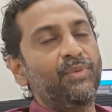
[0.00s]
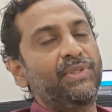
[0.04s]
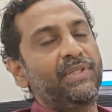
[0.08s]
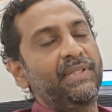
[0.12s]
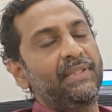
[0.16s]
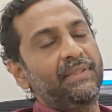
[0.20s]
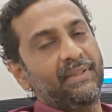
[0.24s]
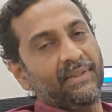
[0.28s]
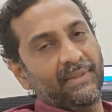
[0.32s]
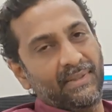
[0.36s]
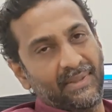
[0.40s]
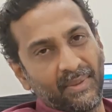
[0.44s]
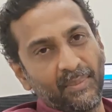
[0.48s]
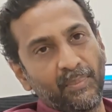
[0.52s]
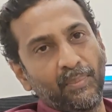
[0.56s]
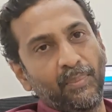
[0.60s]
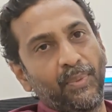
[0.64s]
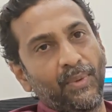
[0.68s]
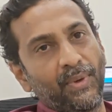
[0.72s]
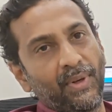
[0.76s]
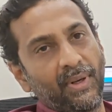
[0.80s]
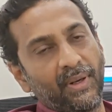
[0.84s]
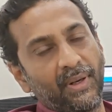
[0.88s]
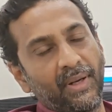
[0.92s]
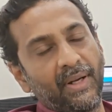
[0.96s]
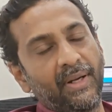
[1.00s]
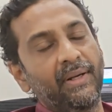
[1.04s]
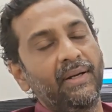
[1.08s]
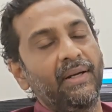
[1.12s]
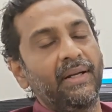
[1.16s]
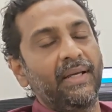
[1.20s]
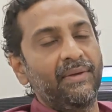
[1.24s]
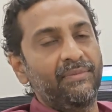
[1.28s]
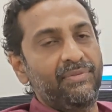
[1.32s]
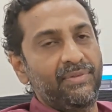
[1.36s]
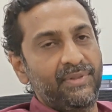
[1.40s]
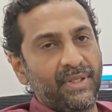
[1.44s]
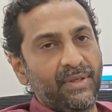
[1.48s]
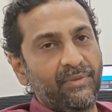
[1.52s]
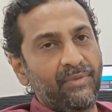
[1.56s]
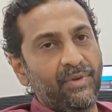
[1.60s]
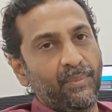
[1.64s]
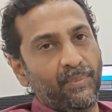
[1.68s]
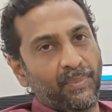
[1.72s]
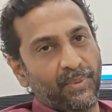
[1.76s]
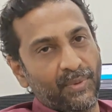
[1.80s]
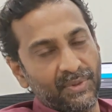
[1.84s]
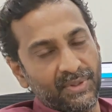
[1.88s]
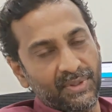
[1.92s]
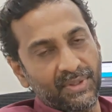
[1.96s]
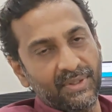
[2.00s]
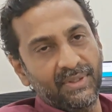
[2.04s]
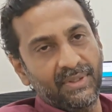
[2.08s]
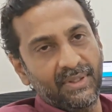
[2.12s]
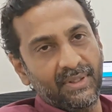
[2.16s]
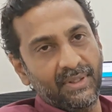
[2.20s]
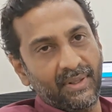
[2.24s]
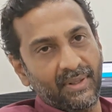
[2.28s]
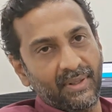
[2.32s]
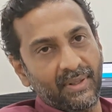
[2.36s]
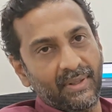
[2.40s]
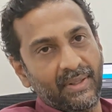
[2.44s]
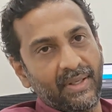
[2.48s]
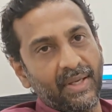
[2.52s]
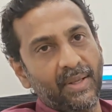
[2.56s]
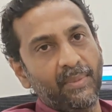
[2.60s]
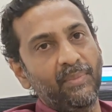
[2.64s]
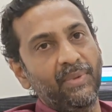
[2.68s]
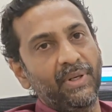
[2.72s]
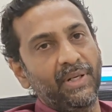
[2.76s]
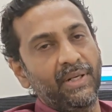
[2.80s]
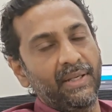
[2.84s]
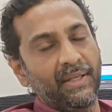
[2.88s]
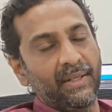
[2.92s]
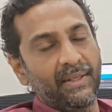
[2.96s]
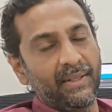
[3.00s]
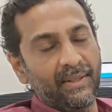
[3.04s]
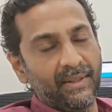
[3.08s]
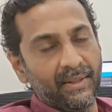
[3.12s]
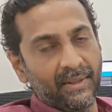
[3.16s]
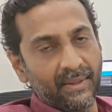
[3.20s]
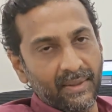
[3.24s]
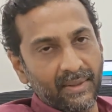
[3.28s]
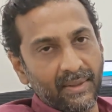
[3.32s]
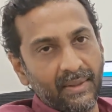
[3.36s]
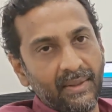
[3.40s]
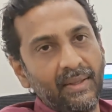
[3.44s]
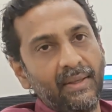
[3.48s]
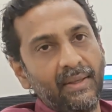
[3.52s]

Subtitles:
which is a simple and life-saving procedure, can be done in